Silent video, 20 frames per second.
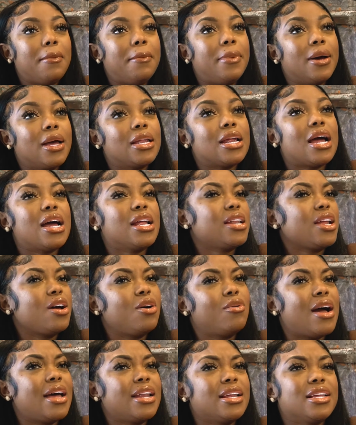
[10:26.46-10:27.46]
But no,
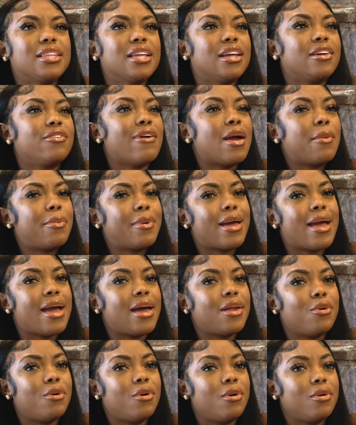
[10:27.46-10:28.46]
I didn't think rapper at
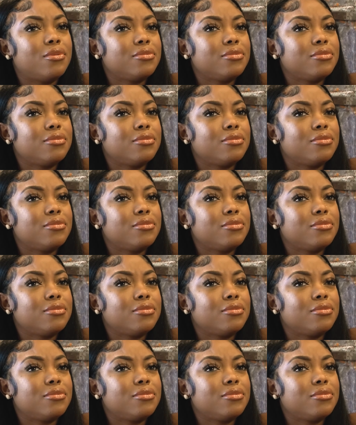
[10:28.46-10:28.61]
all.